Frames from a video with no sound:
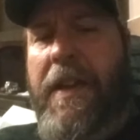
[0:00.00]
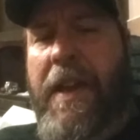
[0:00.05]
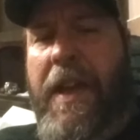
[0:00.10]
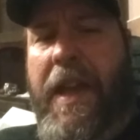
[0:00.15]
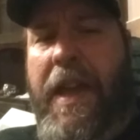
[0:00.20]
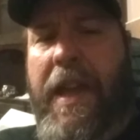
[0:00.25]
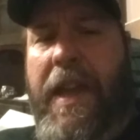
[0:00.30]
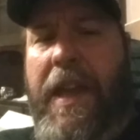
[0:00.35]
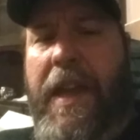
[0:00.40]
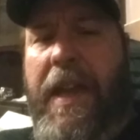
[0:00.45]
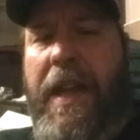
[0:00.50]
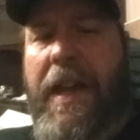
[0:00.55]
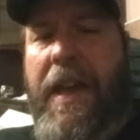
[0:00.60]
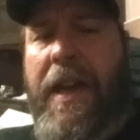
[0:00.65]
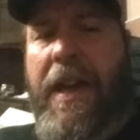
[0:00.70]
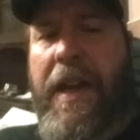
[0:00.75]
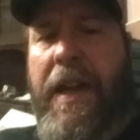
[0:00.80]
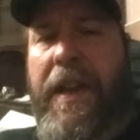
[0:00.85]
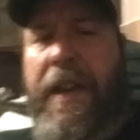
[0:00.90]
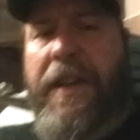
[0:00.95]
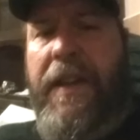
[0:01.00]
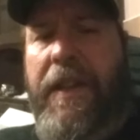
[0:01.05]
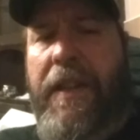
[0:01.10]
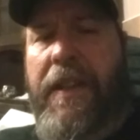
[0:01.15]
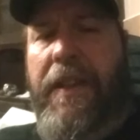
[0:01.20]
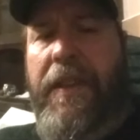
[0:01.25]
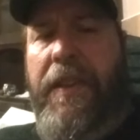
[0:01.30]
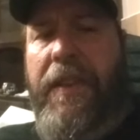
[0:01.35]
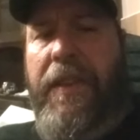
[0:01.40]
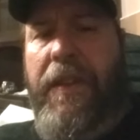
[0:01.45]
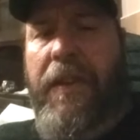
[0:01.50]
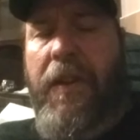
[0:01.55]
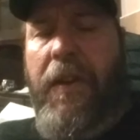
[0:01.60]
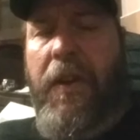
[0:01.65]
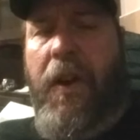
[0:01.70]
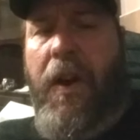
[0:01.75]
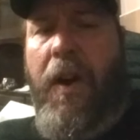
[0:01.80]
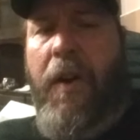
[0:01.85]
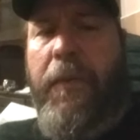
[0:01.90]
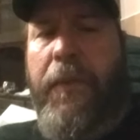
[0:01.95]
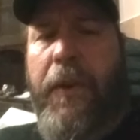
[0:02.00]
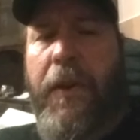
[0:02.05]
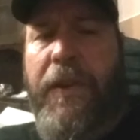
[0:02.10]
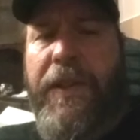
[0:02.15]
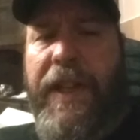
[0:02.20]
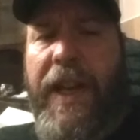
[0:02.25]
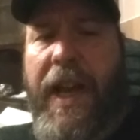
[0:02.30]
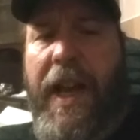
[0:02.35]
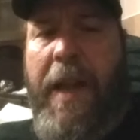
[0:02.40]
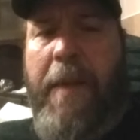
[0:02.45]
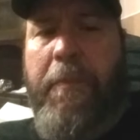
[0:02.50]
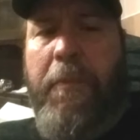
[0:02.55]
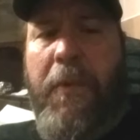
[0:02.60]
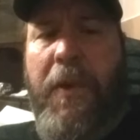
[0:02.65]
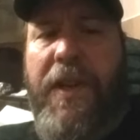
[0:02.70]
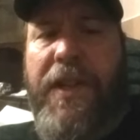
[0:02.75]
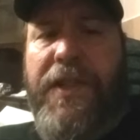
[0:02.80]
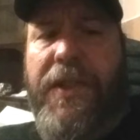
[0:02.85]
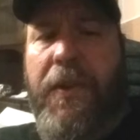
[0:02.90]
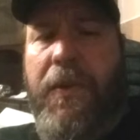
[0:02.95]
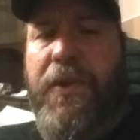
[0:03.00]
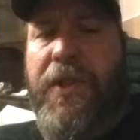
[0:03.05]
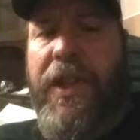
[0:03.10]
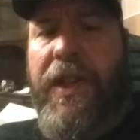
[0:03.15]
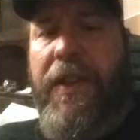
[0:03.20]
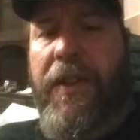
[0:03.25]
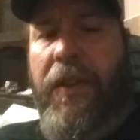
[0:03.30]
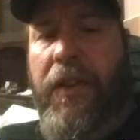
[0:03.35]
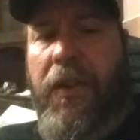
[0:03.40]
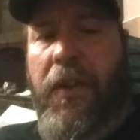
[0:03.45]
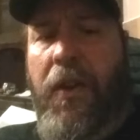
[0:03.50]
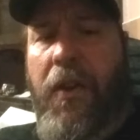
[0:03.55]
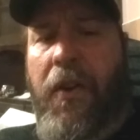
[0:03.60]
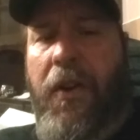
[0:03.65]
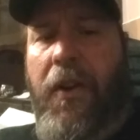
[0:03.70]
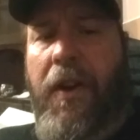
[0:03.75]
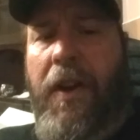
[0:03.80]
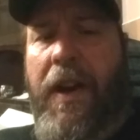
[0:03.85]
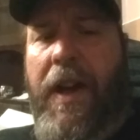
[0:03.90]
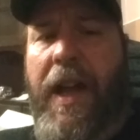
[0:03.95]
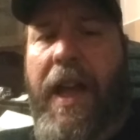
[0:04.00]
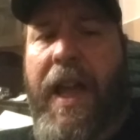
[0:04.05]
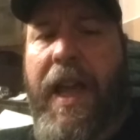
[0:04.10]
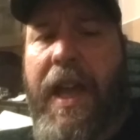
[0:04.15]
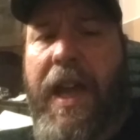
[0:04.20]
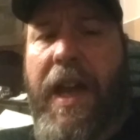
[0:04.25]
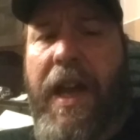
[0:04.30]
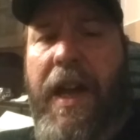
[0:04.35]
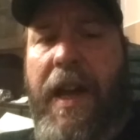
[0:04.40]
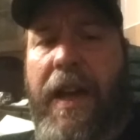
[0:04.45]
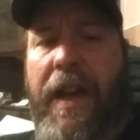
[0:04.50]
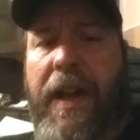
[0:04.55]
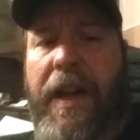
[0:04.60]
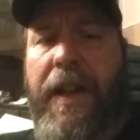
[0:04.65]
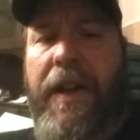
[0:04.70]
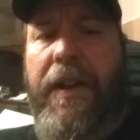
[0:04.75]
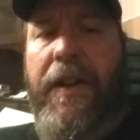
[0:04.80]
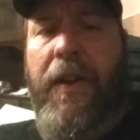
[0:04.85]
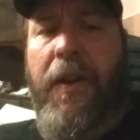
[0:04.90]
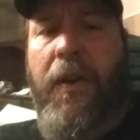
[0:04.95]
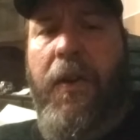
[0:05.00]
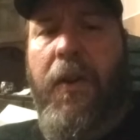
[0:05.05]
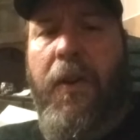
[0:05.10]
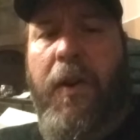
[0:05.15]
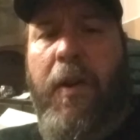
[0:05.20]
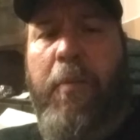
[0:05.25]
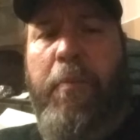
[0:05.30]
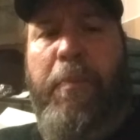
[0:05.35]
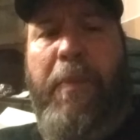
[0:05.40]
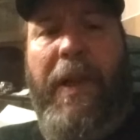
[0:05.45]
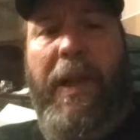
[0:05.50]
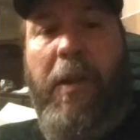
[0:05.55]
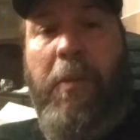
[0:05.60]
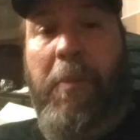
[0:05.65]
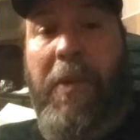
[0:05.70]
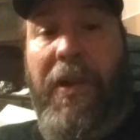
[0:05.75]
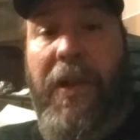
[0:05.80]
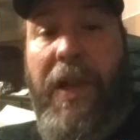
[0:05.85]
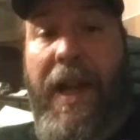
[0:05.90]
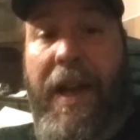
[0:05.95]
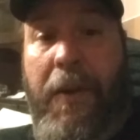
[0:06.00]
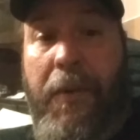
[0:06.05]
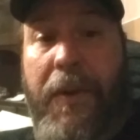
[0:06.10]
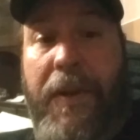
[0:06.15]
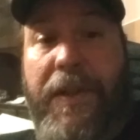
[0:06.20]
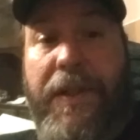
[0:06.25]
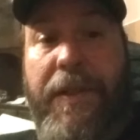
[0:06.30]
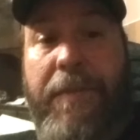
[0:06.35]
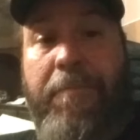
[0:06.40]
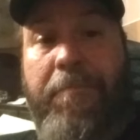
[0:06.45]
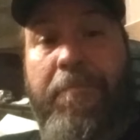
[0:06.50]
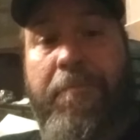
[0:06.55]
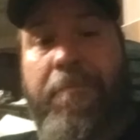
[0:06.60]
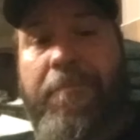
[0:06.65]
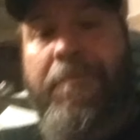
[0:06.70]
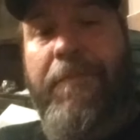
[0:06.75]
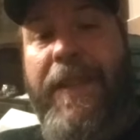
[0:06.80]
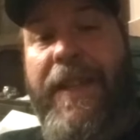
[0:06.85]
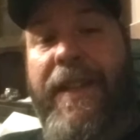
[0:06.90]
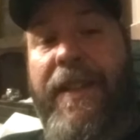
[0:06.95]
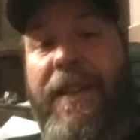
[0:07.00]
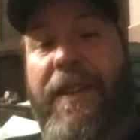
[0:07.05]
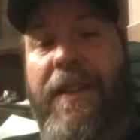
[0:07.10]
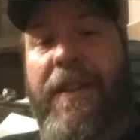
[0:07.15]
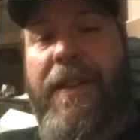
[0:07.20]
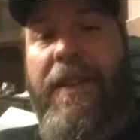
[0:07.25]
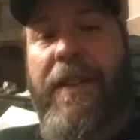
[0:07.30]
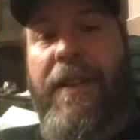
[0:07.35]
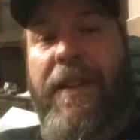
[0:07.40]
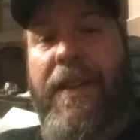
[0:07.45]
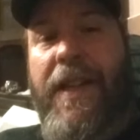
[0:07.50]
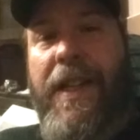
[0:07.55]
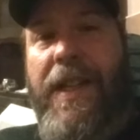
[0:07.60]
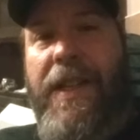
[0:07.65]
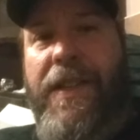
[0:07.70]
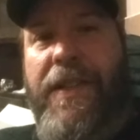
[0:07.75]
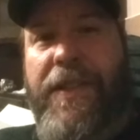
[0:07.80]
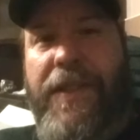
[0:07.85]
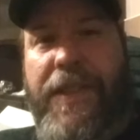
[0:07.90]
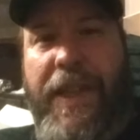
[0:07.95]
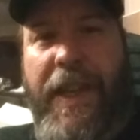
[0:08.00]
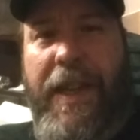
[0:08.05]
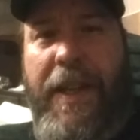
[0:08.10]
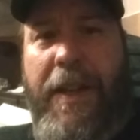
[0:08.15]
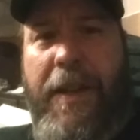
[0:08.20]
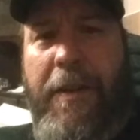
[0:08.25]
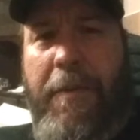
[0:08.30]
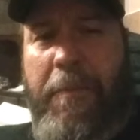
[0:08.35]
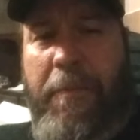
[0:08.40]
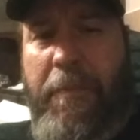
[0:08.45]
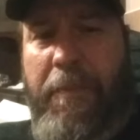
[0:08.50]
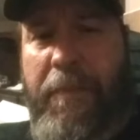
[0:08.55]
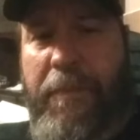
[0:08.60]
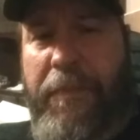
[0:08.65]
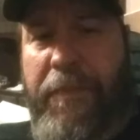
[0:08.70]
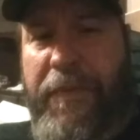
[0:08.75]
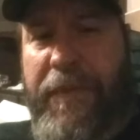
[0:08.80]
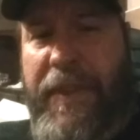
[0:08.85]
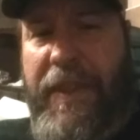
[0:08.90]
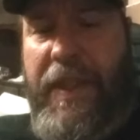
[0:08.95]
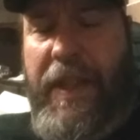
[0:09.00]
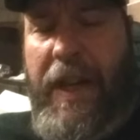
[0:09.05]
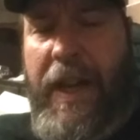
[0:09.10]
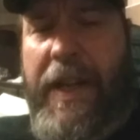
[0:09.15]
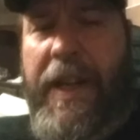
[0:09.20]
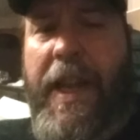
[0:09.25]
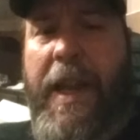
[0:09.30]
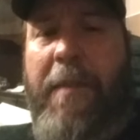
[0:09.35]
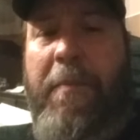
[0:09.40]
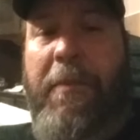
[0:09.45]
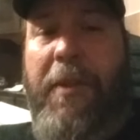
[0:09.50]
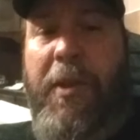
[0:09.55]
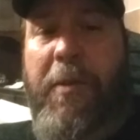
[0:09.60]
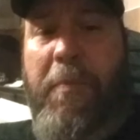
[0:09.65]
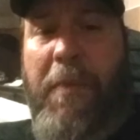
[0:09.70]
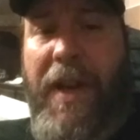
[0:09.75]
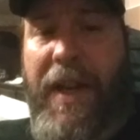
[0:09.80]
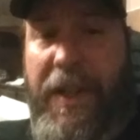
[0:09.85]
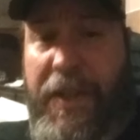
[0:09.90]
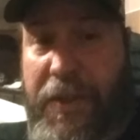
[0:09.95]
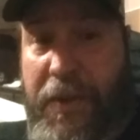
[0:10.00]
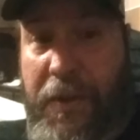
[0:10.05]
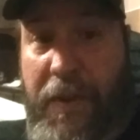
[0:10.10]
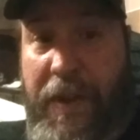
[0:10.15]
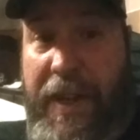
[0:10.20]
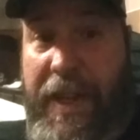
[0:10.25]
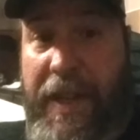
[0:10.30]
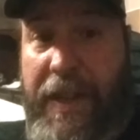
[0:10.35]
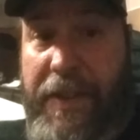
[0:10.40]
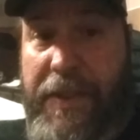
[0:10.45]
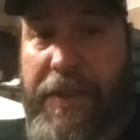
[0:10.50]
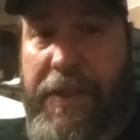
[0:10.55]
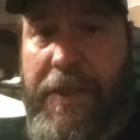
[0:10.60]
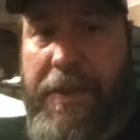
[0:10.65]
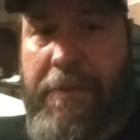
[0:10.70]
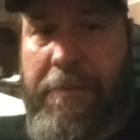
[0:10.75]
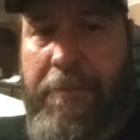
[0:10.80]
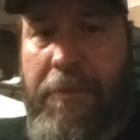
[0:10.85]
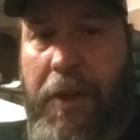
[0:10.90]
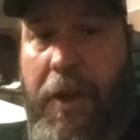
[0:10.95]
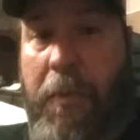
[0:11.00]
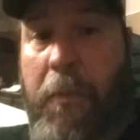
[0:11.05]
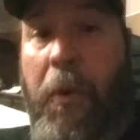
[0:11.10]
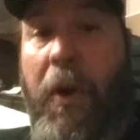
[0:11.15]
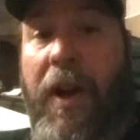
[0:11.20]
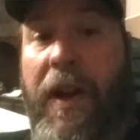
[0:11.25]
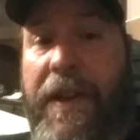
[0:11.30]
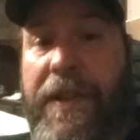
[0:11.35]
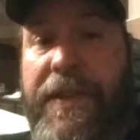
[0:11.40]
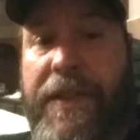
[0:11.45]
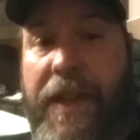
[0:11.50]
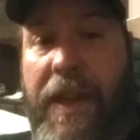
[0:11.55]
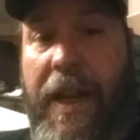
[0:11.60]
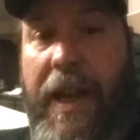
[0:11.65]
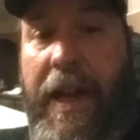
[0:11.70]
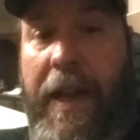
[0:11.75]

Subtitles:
And all of her time researching the law and her billable hours. So I named who my attorney is, or was.